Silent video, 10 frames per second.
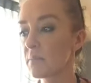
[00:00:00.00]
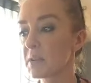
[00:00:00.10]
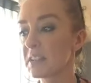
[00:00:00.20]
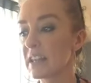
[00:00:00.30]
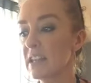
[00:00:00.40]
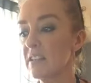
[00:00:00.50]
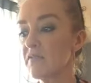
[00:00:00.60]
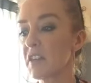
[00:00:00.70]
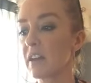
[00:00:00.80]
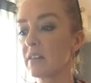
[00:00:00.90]

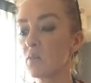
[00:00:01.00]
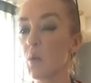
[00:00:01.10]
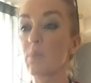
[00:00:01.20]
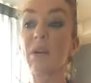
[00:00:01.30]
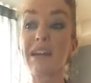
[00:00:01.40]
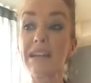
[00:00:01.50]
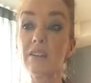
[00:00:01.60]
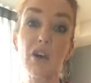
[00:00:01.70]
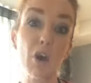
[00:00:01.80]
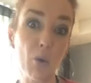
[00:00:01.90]
believe that when
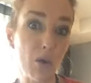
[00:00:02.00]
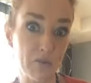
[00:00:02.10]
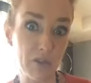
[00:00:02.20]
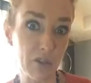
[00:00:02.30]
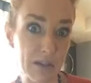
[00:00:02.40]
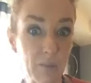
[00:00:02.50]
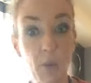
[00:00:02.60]
we go on retreat,